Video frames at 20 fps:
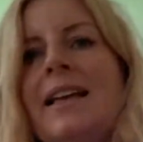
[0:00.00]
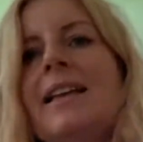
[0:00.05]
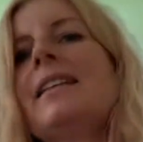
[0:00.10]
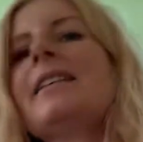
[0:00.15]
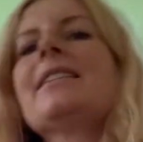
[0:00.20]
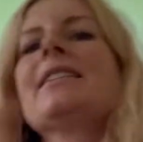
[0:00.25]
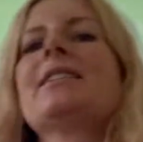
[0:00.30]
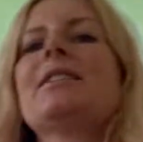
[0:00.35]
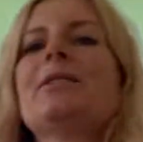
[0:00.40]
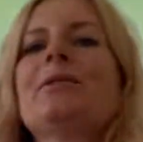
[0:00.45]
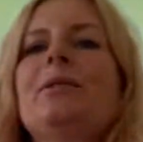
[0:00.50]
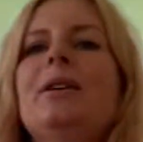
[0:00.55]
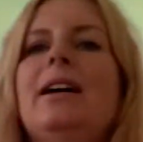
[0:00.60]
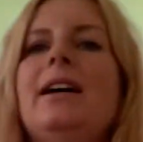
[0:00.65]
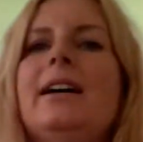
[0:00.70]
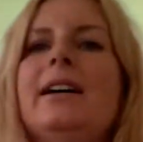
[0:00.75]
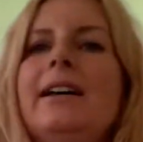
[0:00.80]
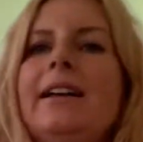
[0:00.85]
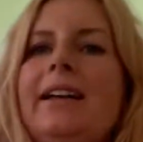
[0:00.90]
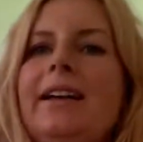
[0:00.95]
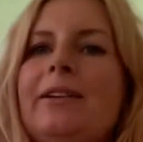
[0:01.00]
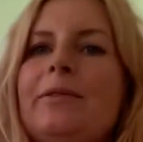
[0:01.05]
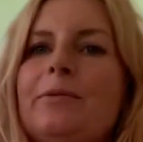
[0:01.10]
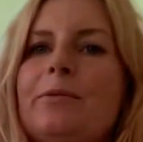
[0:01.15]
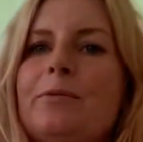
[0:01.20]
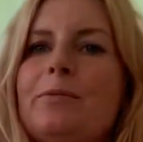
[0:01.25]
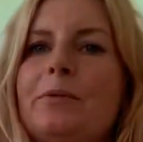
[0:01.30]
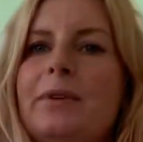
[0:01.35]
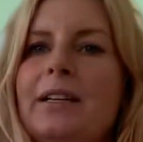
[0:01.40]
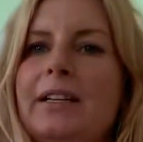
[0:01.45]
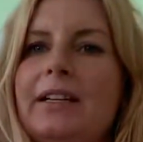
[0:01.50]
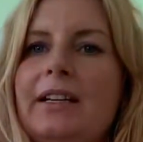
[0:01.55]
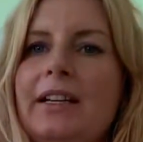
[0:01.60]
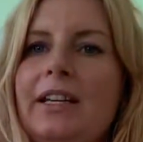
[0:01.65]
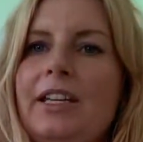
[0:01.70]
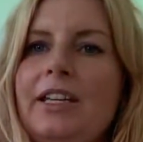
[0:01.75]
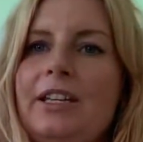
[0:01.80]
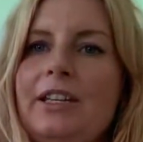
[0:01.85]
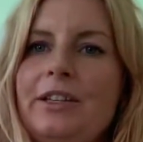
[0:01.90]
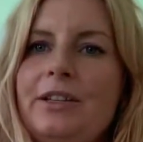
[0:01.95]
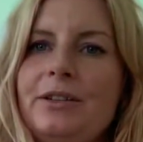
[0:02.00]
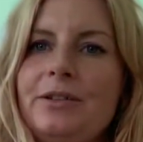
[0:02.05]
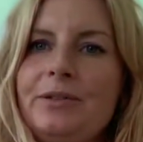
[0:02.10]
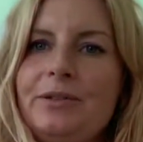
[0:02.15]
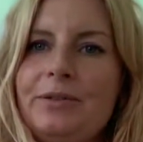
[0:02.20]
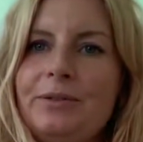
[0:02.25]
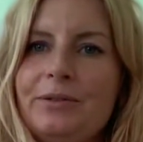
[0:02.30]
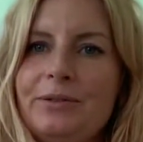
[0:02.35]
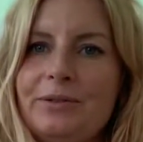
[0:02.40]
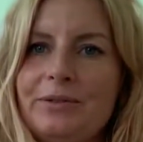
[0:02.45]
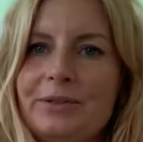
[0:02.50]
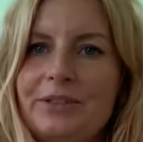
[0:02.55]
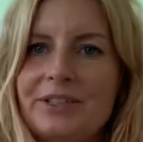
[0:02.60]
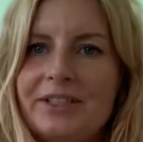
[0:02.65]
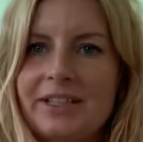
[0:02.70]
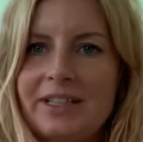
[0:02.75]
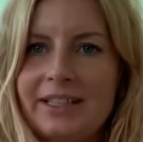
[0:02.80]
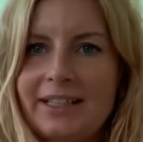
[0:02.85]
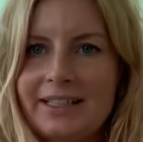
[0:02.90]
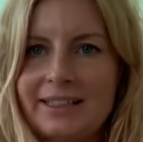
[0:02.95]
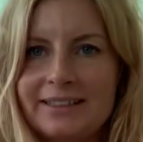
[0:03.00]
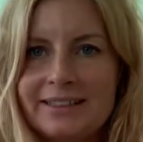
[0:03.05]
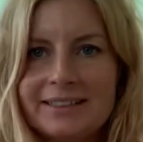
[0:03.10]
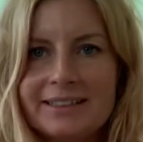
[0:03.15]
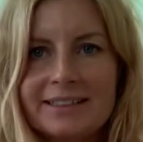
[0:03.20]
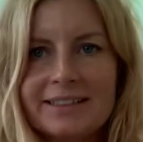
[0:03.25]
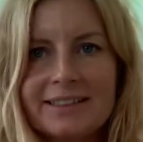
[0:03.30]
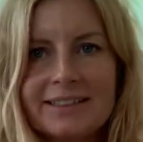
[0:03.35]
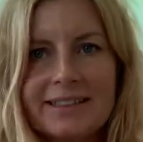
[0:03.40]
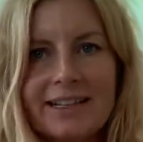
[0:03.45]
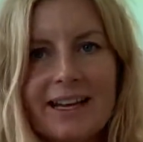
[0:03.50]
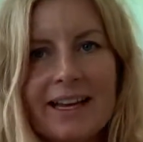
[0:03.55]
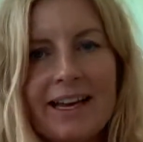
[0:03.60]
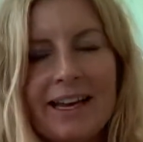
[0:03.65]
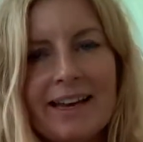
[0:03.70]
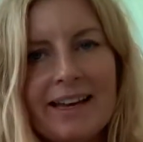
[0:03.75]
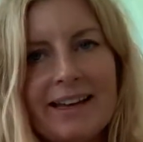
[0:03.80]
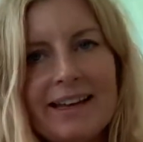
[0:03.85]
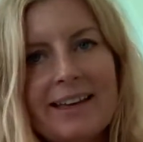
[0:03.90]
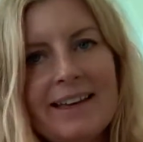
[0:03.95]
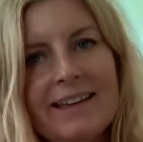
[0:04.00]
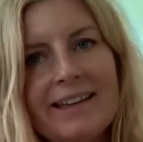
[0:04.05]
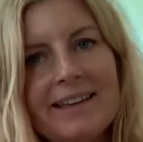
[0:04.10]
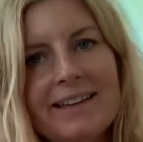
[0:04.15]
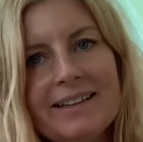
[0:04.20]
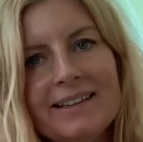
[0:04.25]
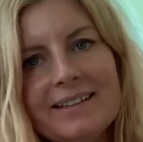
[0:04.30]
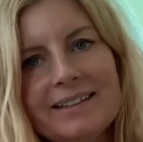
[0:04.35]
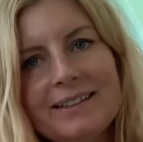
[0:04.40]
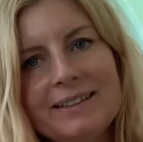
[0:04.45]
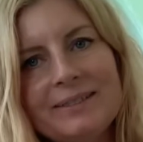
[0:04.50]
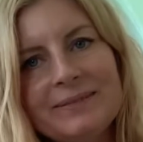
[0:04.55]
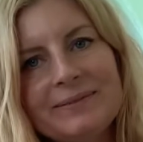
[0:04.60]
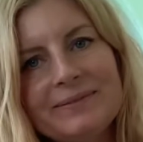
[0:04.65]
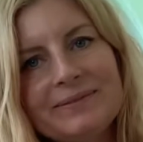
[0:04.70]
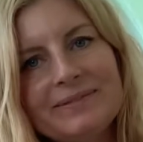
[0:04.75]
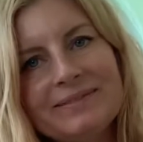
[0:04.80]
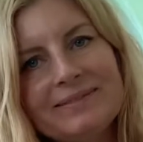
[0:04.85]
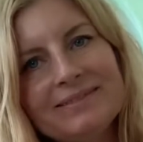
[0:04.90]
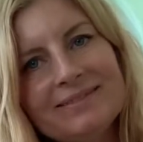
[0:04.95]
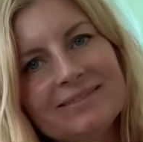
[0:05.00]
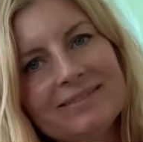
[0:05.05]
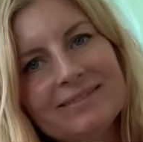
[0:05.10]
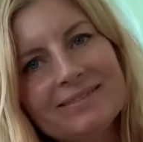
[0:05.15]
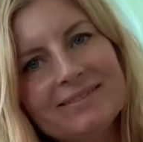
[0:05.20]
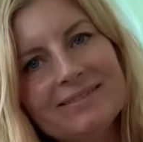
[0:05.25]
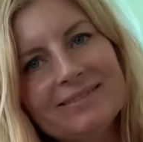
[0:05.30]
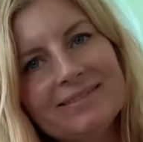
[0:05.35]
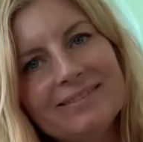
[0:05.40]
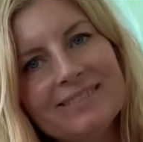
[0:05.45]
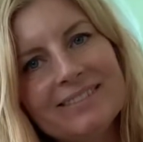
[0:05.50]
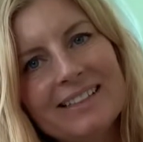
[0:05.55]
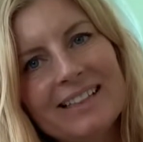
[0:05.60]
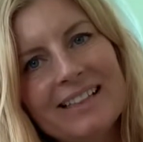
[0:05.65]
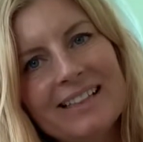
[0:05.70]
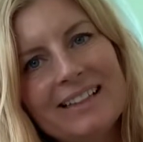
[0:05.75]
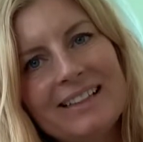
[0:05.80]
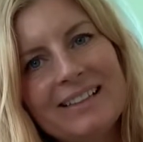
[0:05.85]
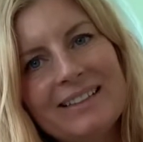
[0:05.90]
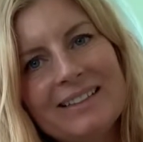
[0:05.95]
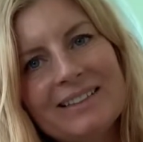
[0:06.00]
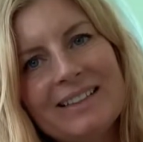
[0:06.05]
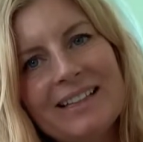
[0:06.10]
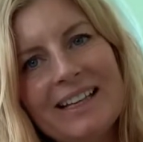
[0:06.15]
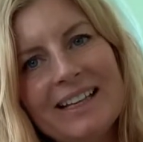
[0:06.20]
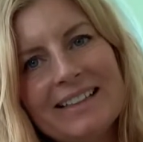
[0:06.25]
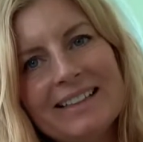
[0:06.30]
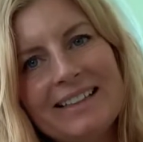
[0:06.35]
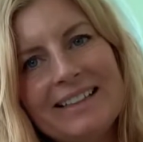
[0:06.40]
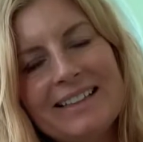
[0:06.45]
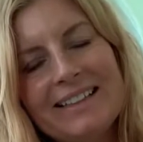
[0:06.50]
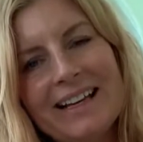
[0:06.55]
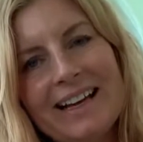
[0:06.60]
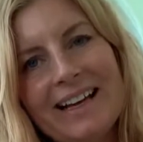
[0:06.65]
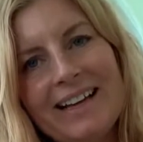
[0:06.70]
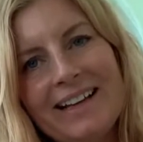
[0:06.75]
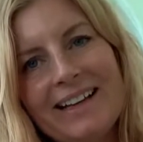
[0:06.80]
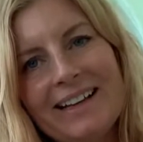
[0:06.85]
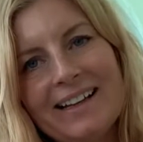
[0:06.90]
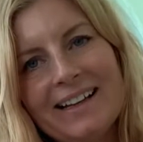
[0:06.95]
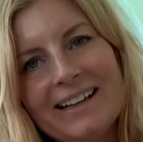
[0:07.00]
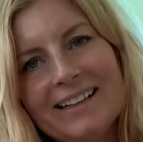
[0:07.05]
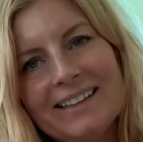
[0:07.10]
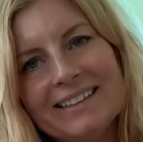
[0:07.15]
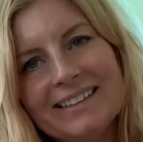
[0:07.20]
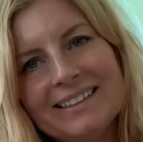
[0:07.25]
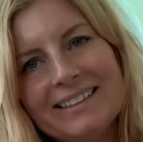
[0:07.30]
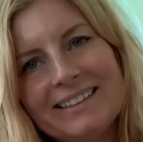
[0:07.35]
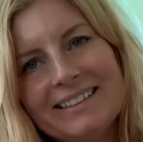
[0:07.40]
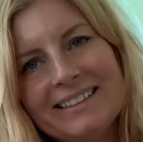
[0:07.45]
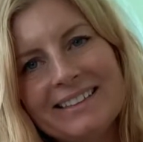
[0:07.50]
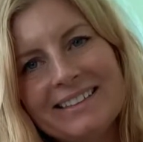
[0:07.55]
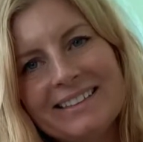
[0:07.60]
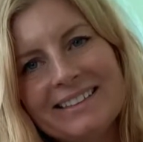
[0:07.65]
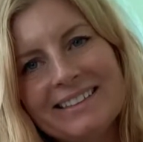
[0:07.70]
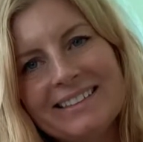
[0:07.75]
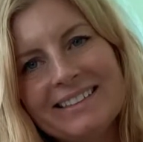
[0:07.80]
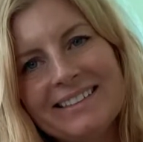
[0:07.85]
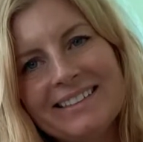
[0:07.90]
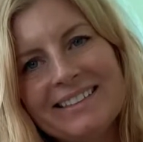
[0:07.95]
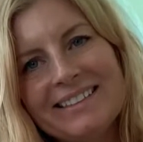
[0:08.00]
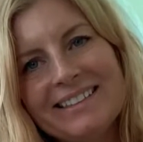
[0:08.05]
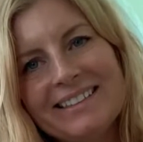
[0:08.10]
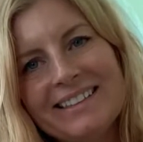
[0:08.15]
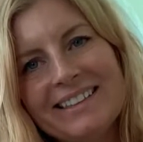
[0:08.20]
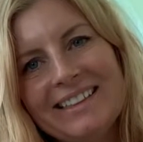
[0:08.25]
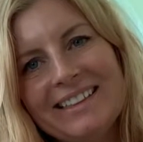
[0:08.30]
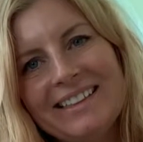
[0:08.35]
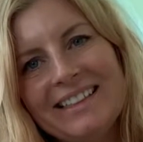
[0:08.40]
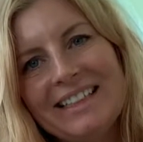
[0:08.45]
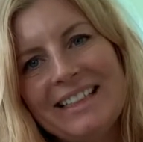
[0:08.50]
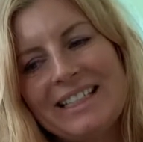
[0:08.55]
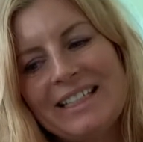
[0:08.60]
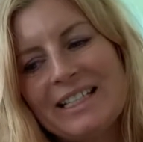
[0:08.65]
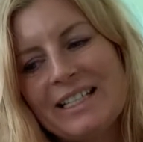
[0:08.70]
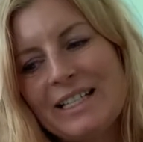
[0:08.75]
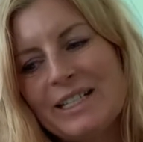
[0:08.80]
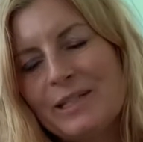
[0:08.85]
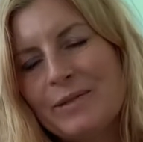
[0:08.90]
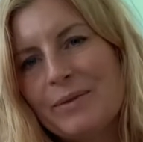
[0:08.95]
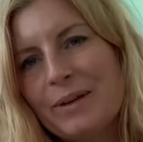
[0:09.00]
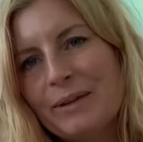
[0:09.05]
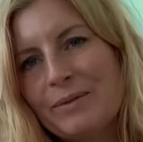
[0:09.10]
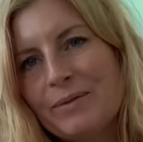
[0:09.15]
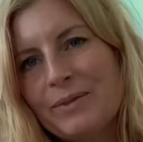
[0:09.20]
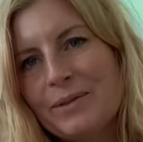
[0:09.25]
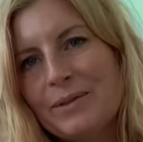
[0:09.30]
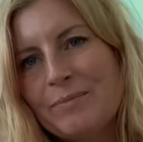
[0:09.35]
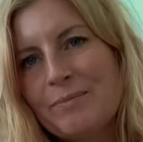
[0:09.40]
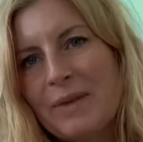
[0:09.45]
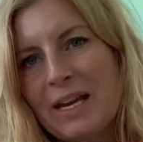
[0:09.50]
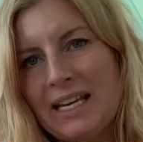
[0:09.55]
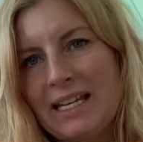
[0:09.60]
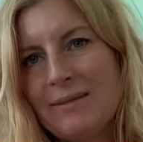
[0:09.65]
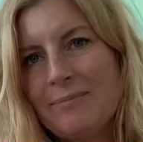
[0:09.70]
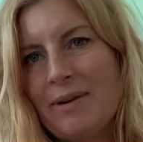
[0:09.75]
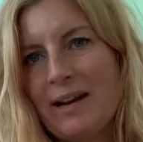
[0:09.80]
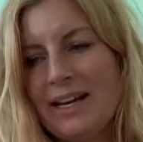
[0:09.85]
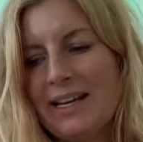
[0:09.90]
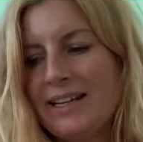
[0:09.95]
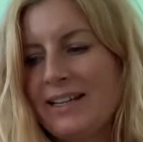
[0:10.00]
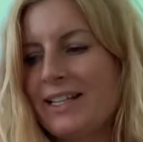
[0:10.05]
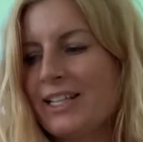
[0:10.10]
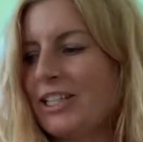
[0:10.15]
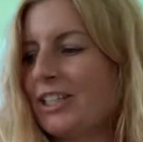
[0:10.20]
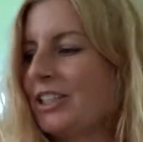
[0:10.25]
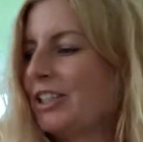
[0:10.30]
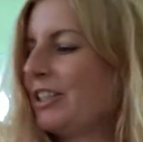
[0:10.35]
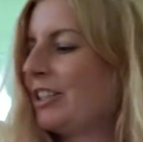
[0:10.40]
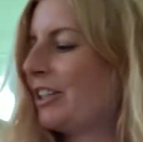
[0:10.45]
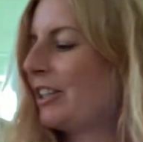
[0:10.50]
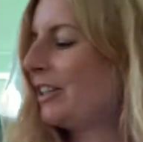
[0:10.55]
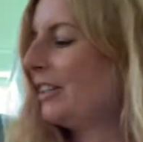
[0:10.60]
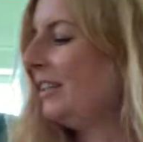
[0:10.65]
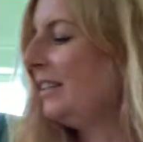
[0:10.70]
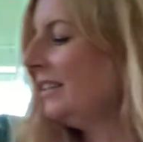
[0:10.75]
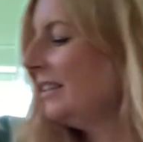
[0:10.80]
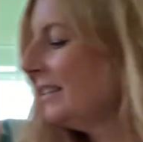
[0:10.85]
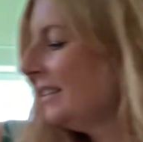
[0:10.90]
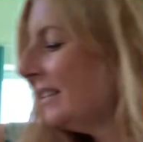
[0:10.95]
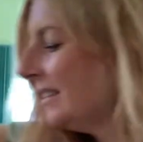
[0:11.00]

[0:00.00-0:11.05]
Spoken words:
So I have one huge Easter egg here. Look at that. This one was made by girls.